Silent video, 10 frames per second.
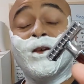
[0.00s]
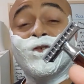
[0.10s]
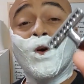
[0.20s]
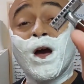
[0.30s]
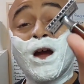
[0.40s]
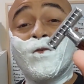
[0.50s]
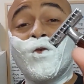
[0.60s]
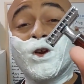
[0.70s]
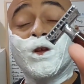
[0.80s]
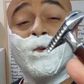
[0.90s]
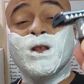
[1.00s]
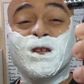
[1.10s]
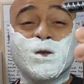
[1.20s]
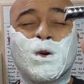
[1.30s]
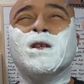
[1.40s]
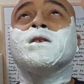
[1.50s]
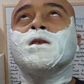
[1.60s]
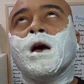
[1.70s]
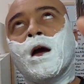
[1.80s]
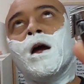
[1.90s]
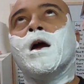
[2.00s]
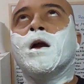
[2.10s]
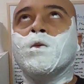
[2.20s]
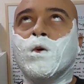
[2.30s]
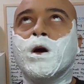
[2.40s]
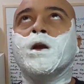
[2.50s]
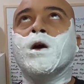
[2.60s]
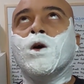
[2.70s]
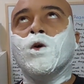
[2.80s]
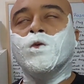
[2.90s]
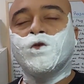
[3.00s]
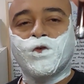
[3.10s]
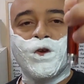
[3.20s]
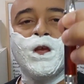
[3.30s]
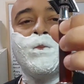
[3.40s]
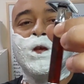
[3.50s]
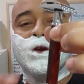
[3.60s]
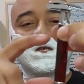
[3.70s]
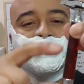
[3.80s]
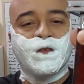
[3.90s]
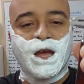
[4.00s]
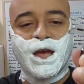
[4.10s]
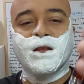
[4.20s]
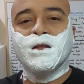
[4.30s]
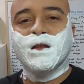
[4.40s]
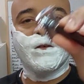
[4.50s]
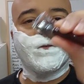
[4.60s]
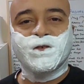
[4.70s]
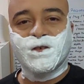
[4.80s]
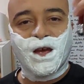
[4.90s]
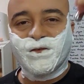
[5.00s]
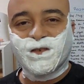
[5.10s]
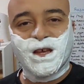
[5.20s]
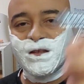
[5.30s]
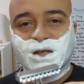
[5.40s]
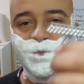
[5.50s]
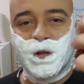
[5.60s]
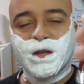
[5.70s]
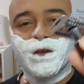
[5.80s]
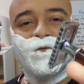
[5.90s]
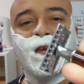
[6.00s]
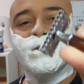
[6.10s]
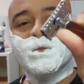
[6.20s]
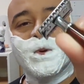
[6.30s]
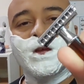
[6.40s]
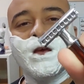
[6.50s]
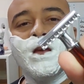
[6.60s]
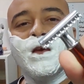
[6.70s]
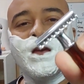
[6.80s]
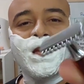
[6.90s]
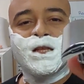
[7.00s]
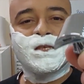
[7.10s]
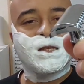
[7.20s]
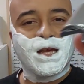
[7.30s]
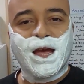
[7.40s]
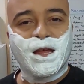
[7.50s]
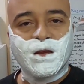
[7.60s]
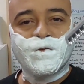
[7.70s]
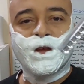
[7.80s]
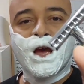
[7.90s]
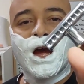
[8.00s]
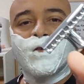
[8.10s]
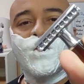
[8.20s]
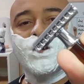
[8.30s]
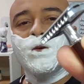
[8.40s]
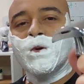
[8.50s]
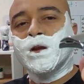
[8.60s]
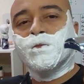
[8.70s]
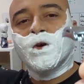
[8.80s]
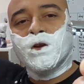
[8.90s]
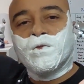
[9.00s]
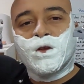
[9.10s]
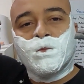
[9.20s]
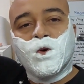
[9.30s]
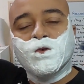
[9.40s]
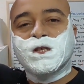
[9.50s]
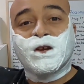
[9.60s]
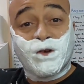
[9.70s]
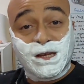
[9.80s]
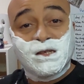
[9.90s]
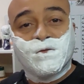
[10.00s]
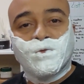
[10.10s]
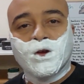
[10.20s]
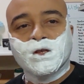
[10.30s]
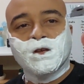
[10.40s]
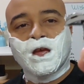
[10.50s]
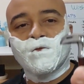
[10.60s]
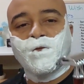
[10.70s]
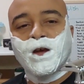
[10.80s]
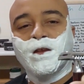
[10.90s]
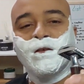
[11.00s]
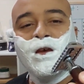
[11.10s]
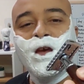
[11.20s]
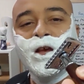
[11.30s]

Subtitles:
So R41, this one is the R103 because of the handle. I've said this plenty of times, but it's the head of the R41, one of the most aggressive ones you can find.